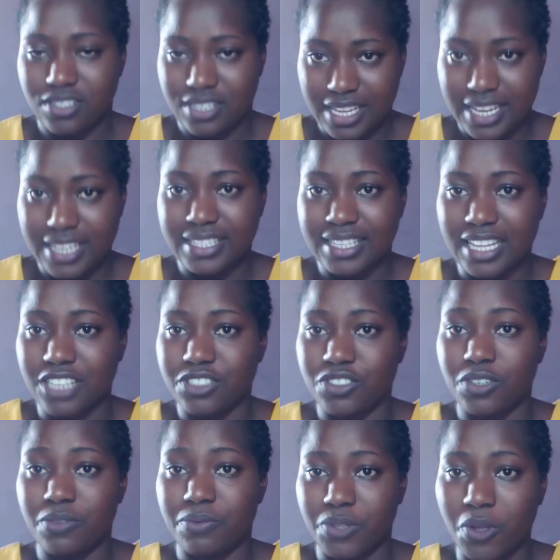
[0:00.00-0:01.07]
thing
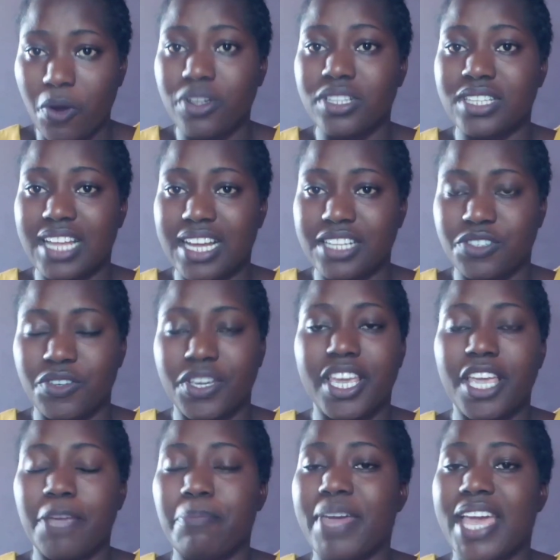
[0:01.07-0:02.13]
that you've done, that you
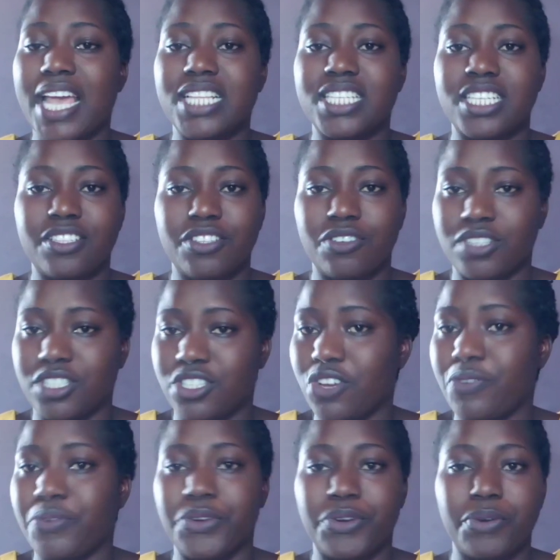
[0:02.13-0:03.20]
keep hating
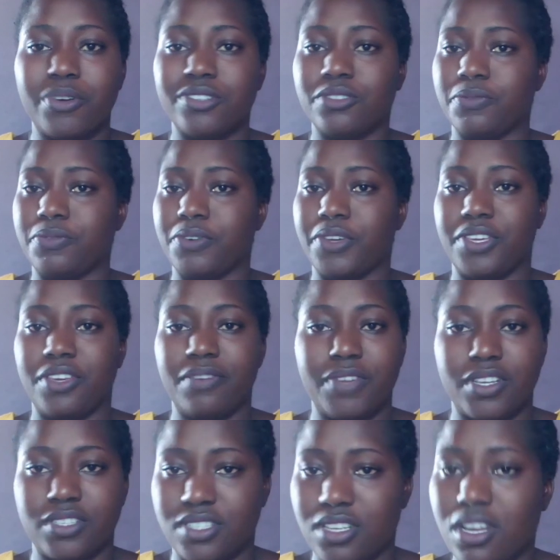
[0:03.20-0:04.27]
yourself. You don't want to forgive
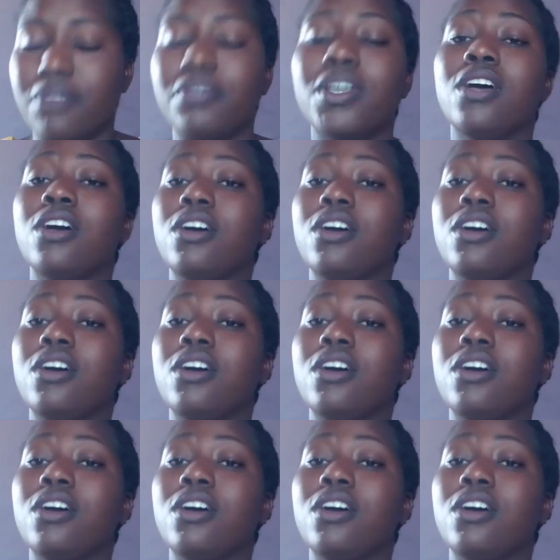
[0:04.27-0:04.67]
yourself.